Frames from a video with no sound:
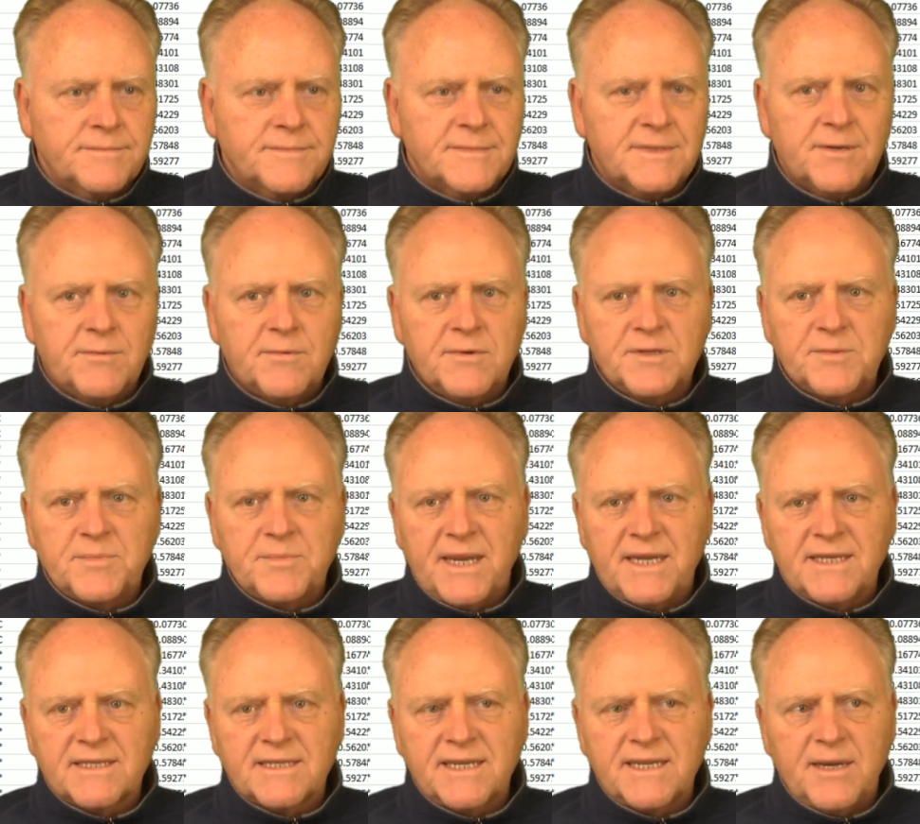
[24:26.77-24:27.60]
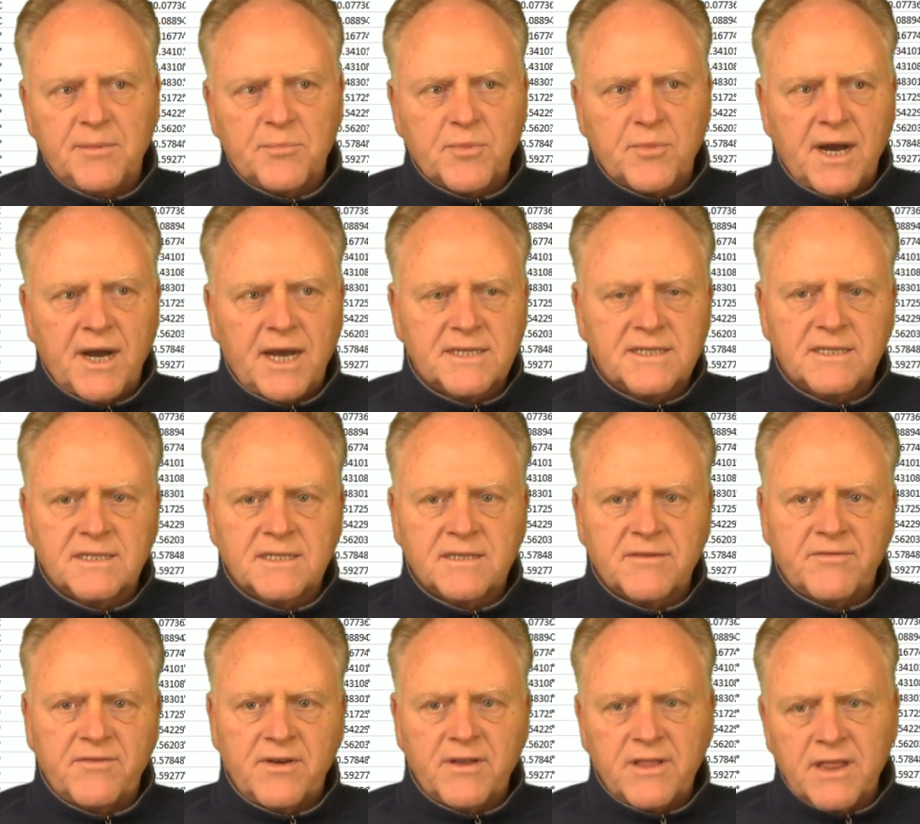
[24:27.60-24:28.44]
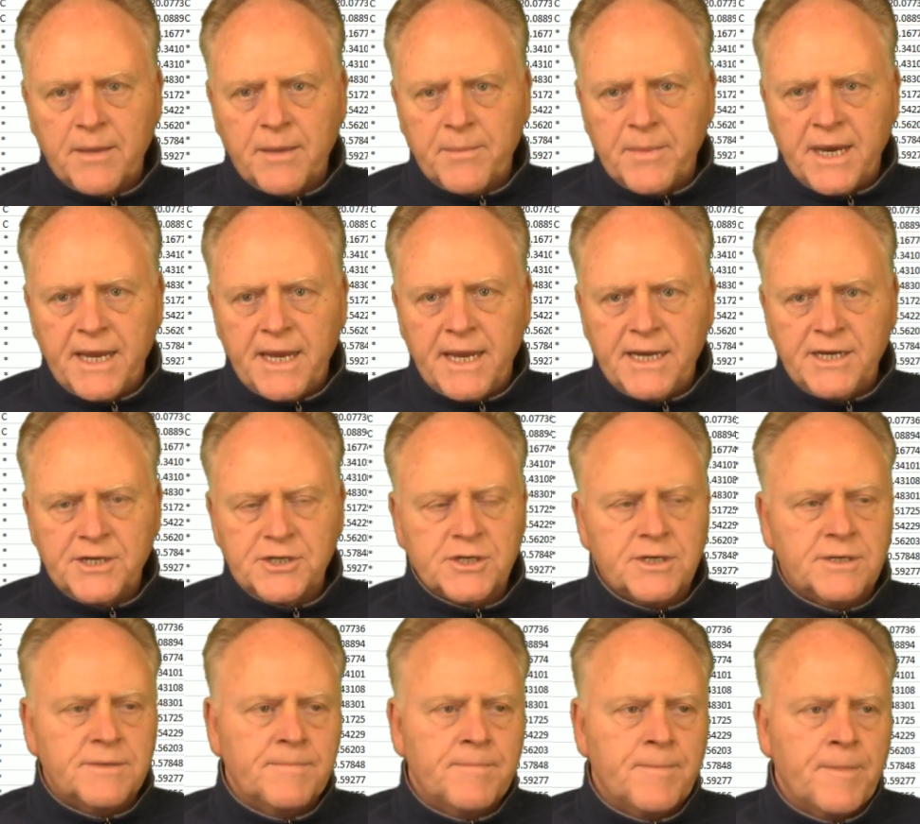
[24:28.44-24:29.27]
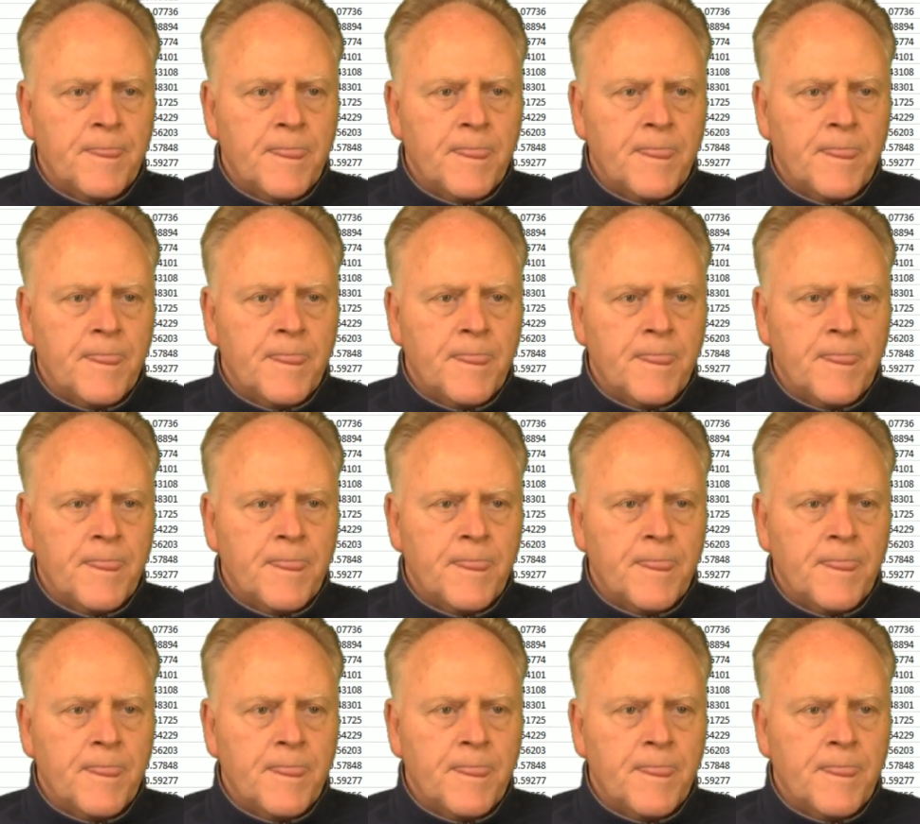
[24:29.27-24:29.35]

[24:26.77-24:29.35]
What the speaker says: It was basically a process of elimination.